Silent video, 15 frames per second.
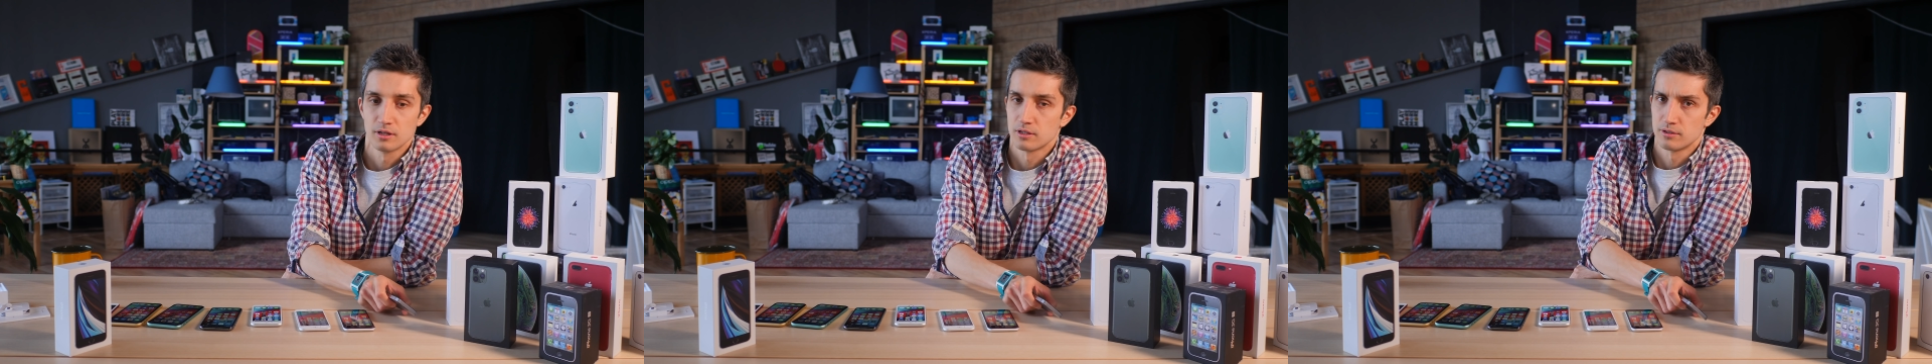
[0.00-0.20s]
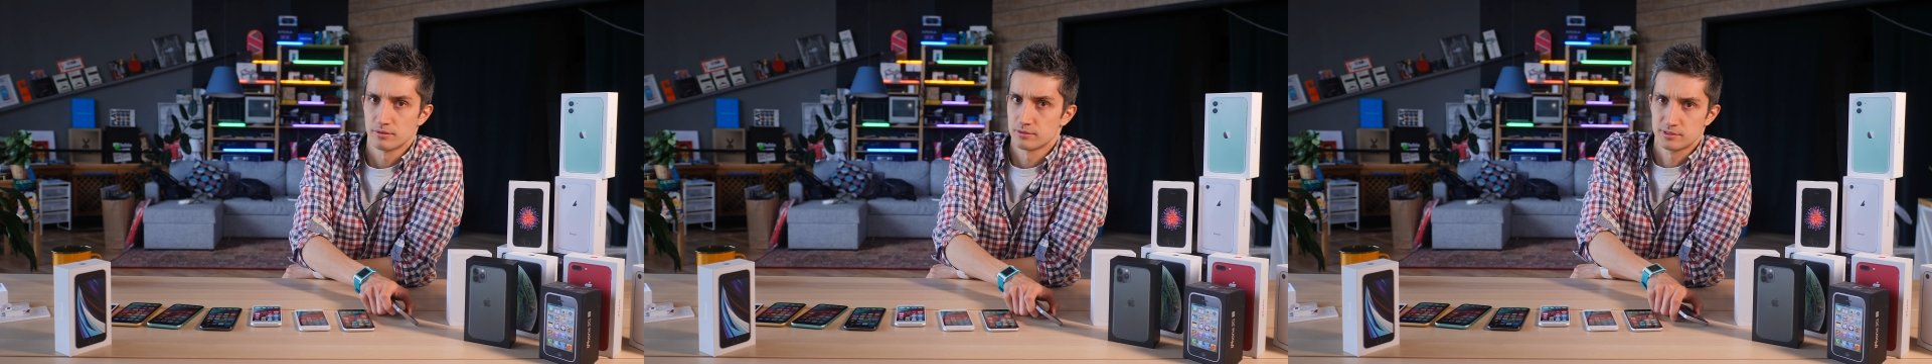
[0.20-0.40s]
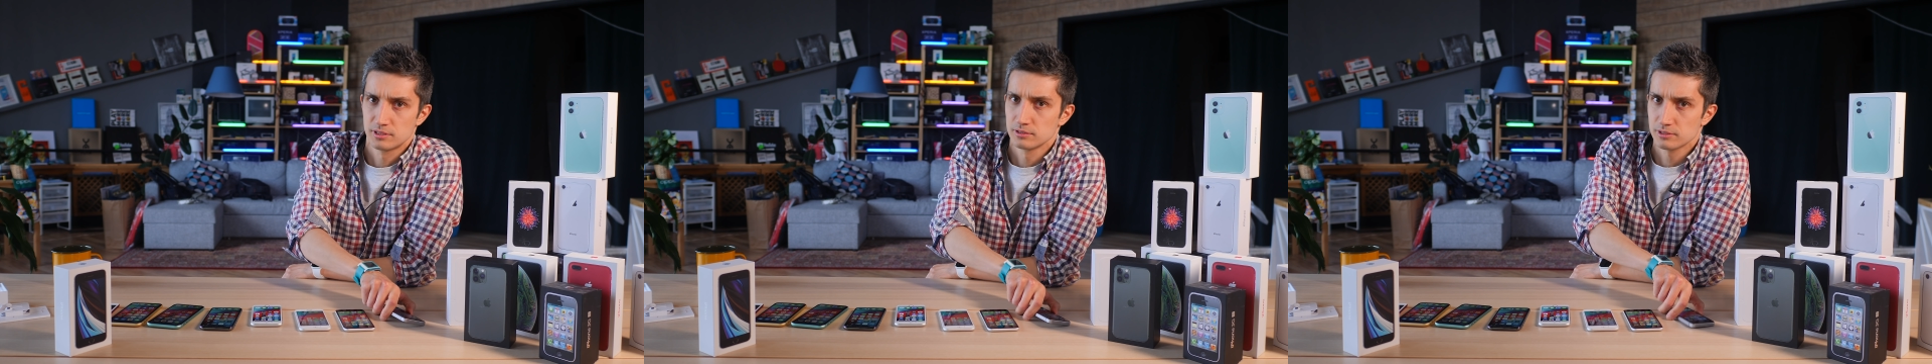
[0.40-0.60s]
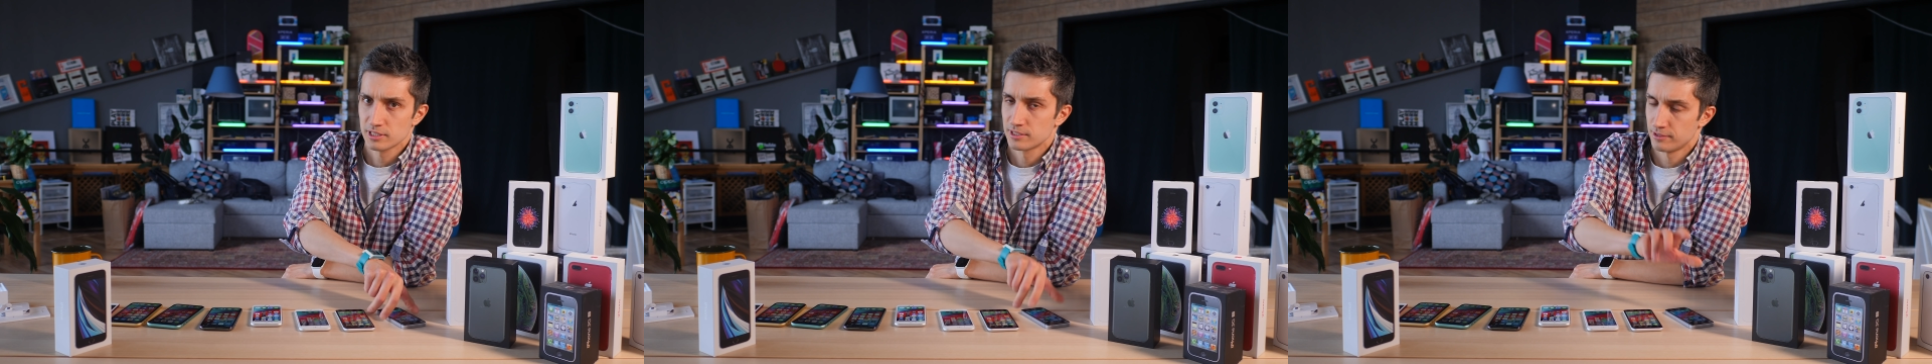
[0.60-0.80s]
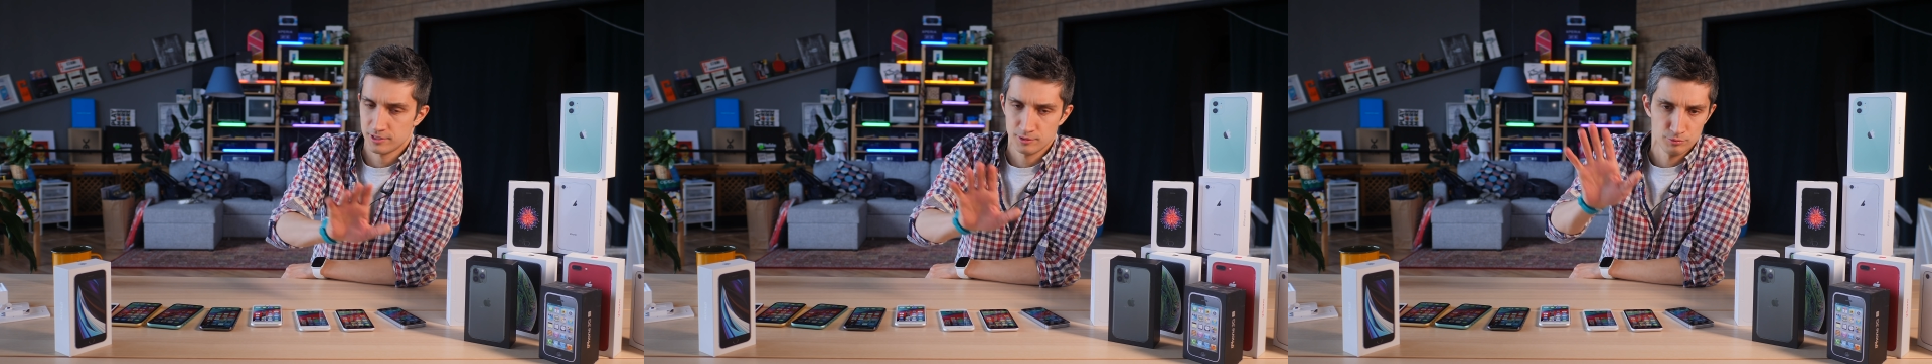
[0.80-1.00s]
No links.
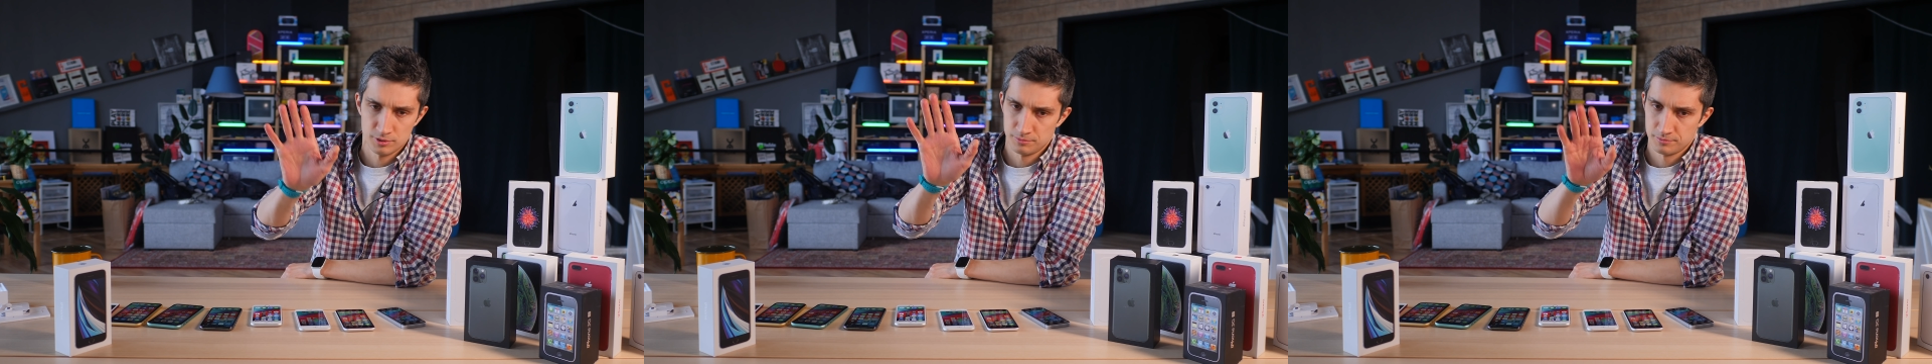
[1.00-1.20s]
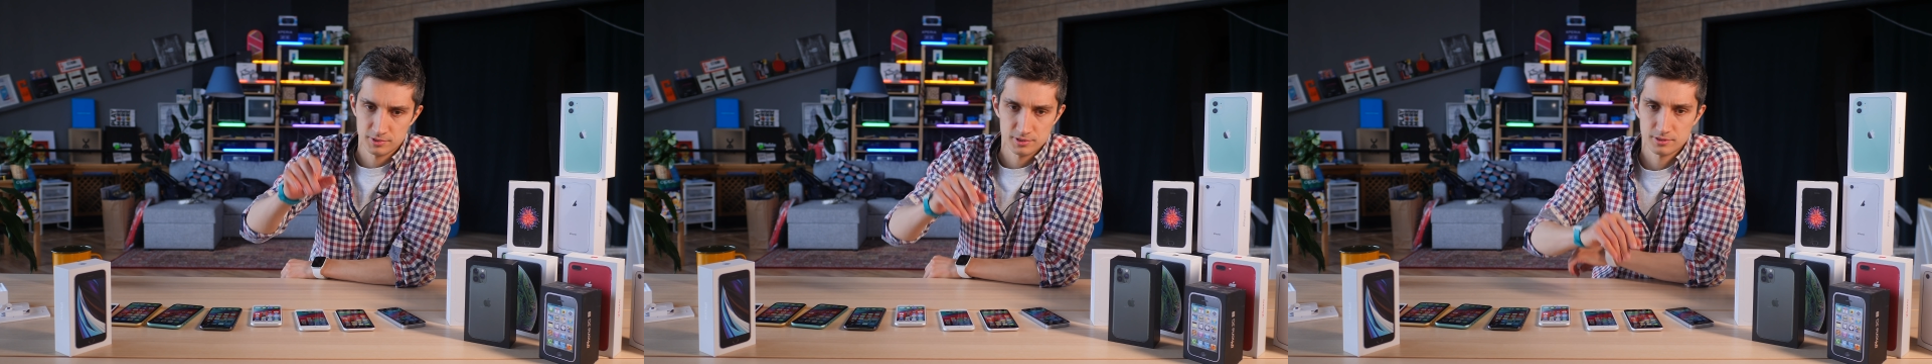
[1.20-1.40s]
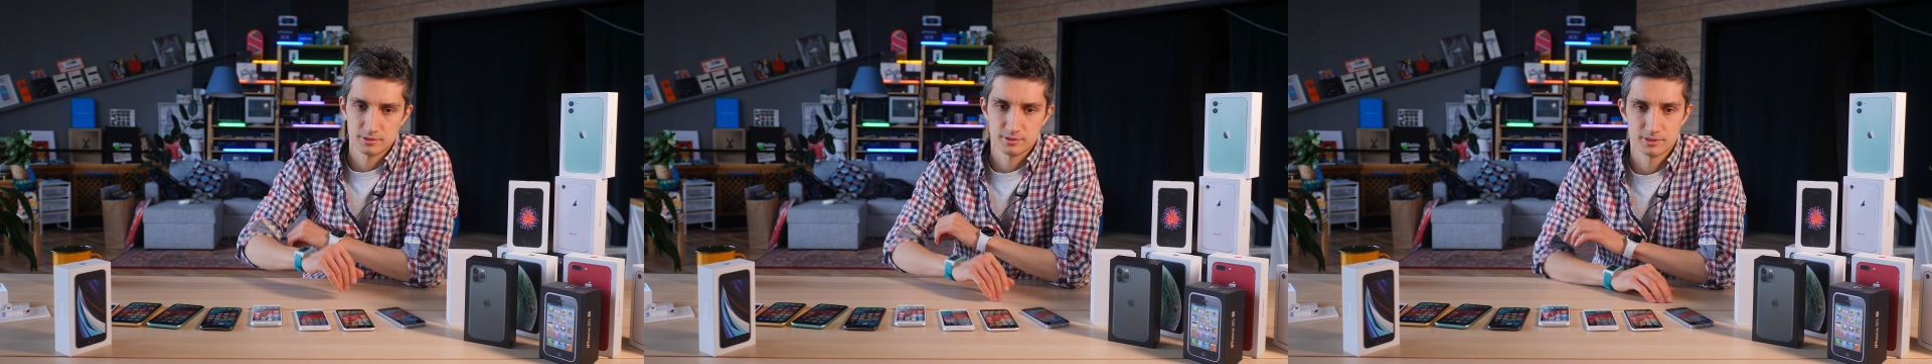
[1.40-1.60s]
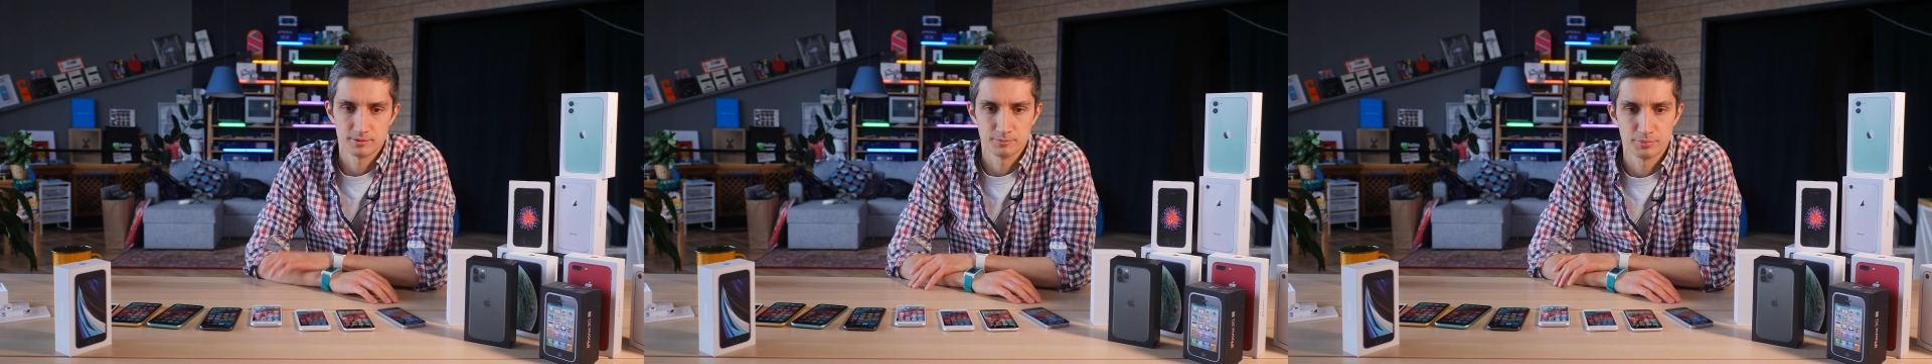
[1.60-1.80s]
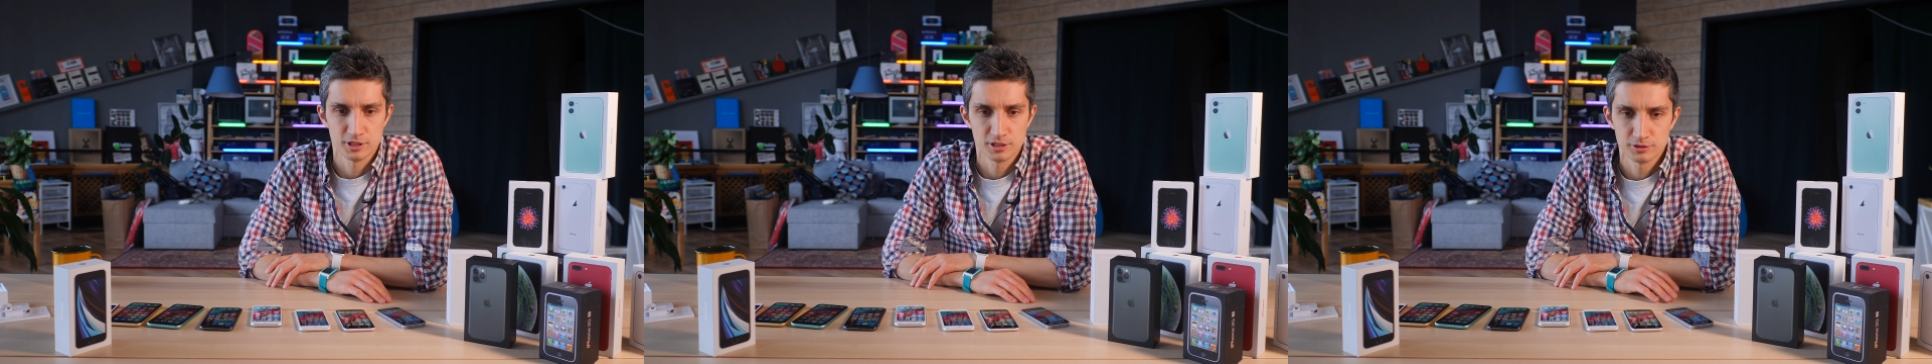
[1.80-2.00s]
You
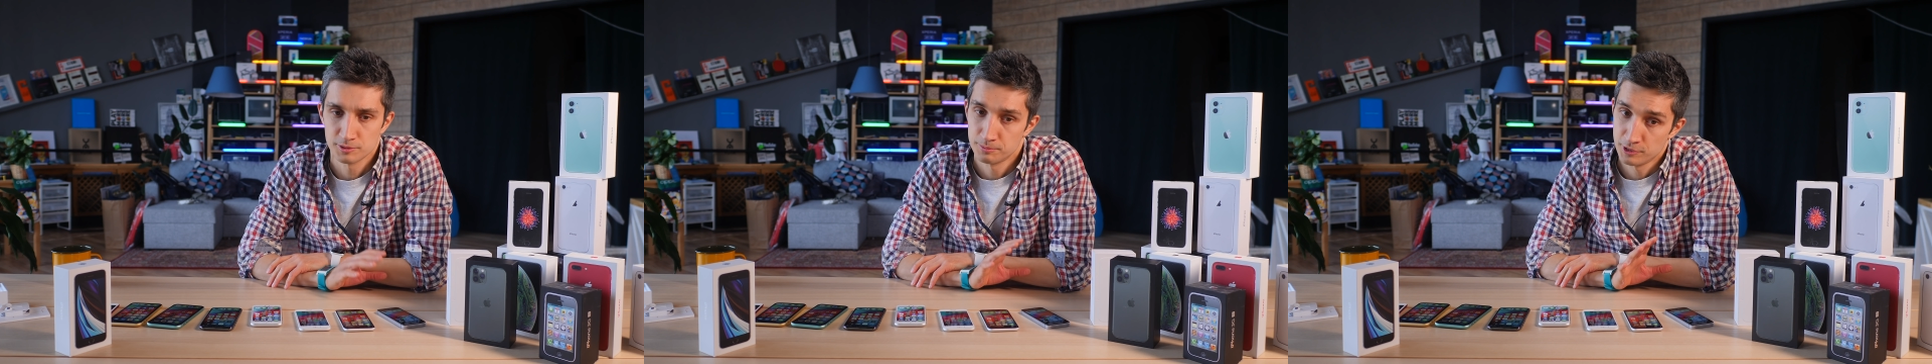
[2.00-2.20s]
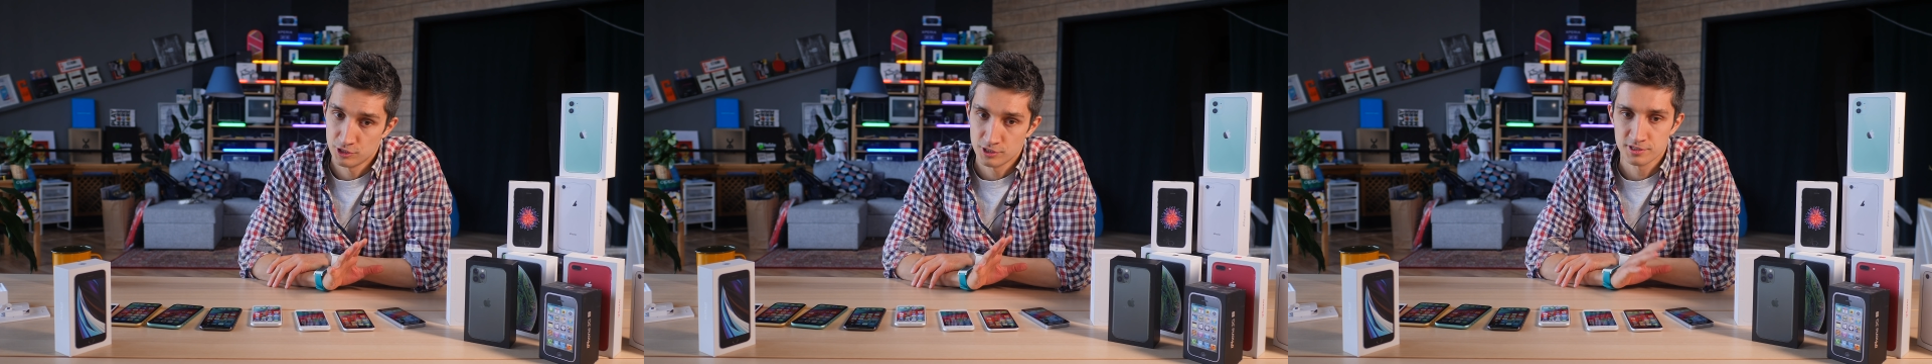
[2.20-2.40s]
can easily find it